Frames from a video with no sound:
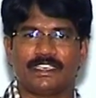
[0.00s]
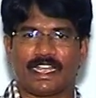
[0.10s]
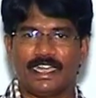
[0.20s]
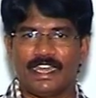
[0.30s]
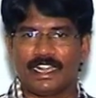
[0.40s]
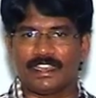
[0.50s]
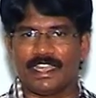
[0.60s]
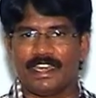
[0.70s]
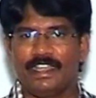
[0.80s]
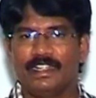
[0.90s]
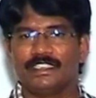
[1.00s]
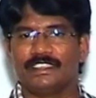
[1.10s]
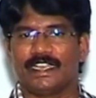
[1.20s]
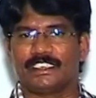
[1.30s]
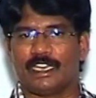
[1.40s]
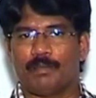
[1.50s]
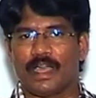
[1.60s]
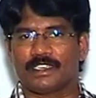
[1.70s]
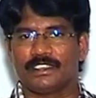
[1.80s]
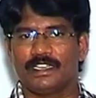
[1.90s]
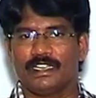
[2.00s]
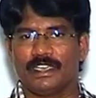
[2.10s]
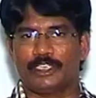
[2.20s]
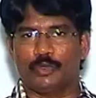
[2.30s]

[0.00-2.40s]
second year theory 60 marks,